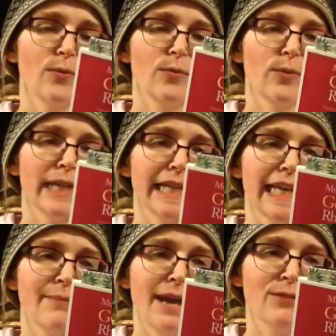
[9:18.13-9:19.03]
when it
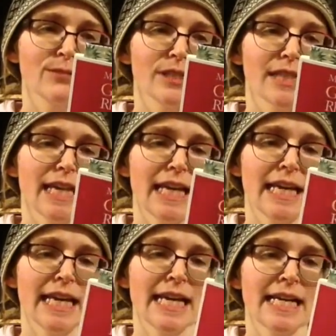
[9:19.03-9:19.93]
came out,
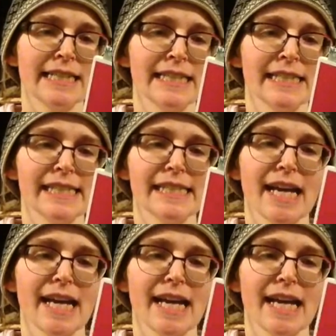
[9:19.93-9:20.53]
and